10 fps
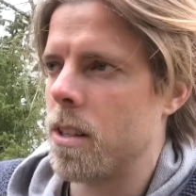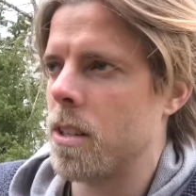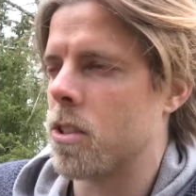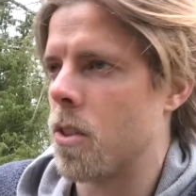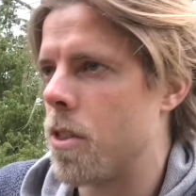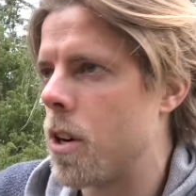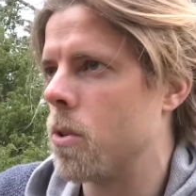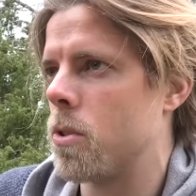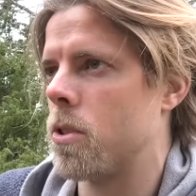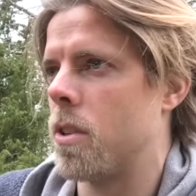So
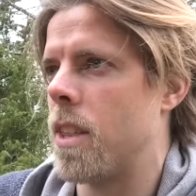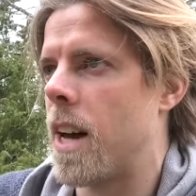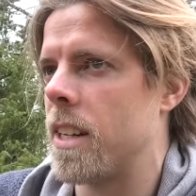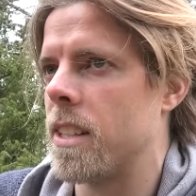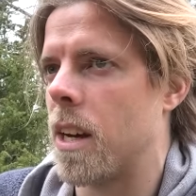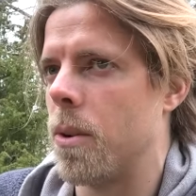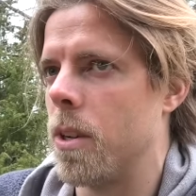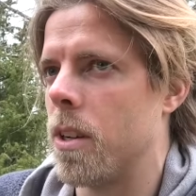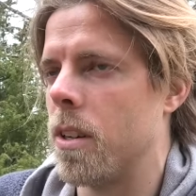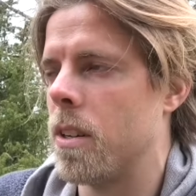that is how you
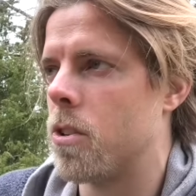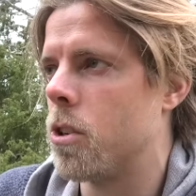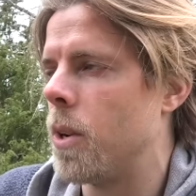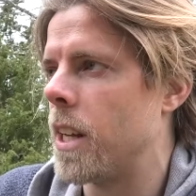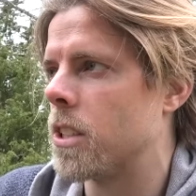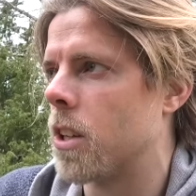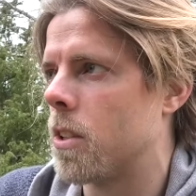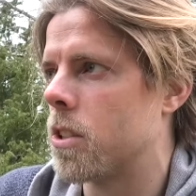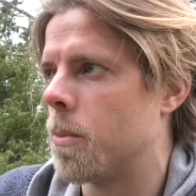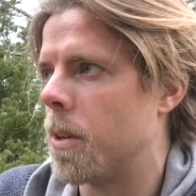can truly
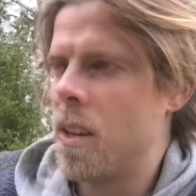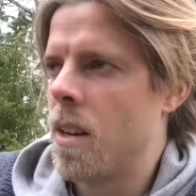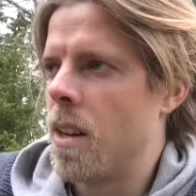insult someone.